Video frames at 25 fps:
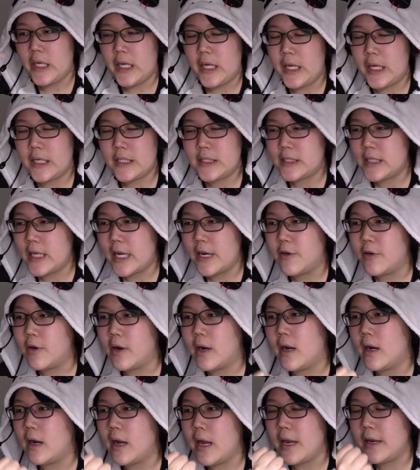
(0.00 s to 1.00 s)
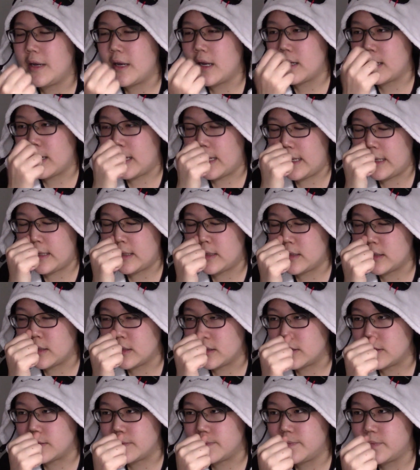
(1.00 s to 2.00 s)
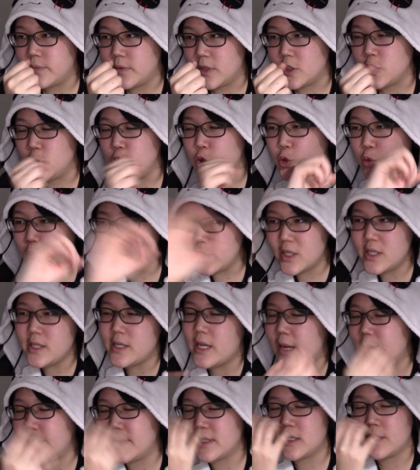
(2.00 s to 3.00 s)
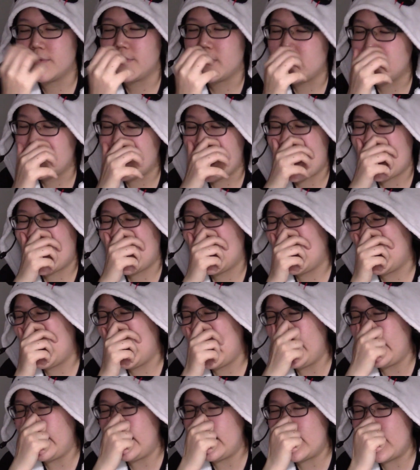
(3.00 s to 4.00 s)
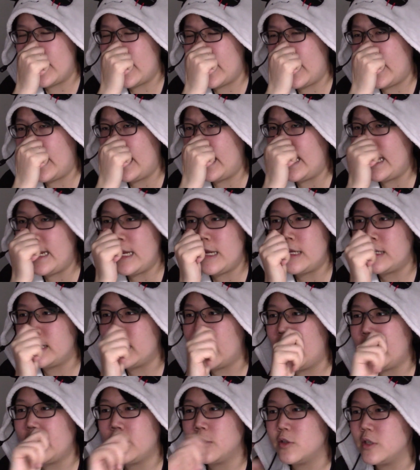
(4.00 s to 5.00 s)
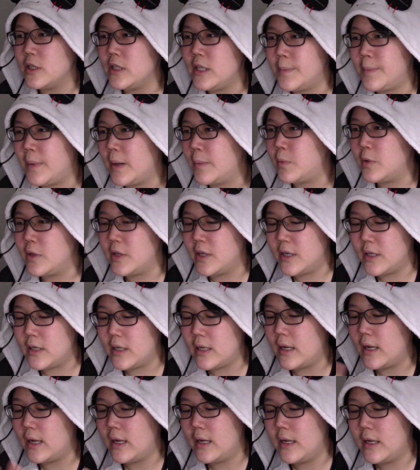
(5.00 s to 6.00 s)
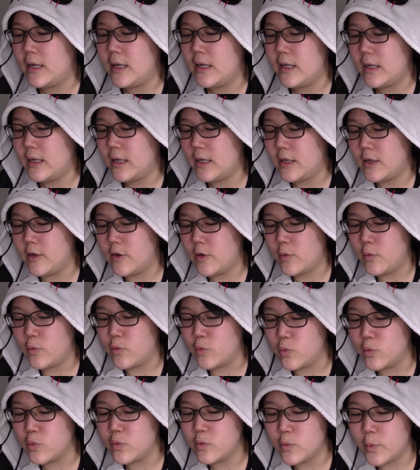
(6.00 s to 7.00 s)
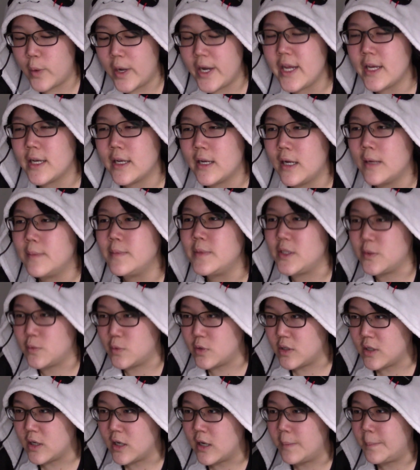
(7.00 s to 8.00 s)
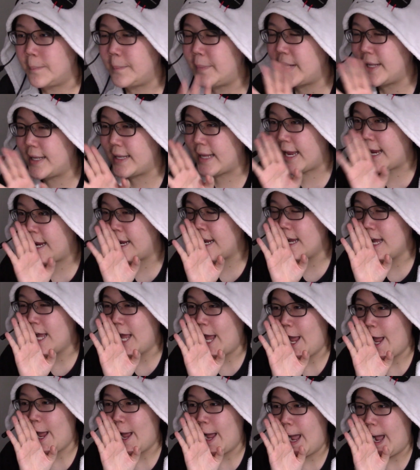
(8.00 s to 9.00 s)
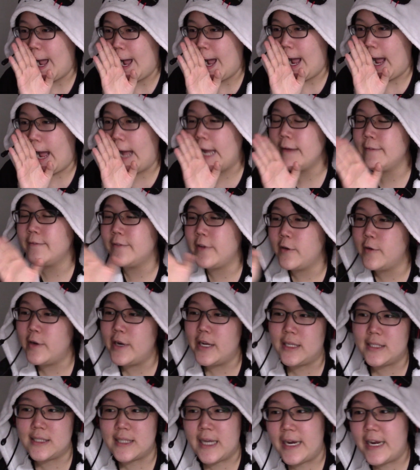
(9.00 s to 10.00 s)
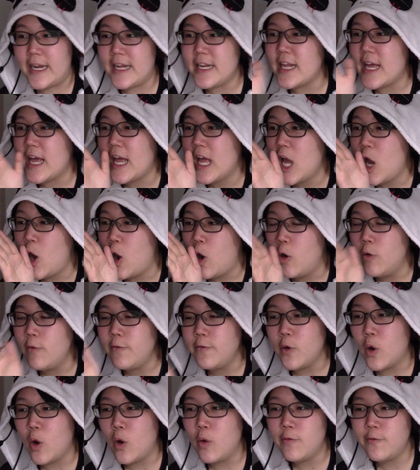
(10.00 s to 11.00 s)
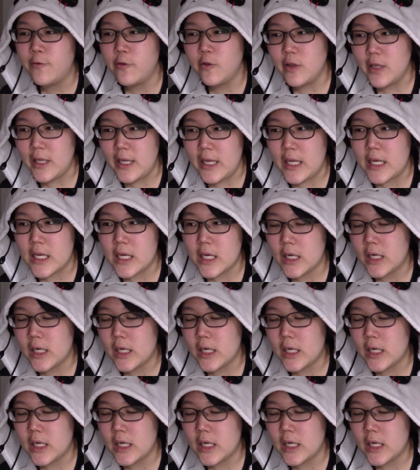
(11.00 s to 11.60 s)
etc., and then like the unit name and stuff like that. I couldn't keep up with it. When it comes, it will come. But like, I am very excited. Hopefully,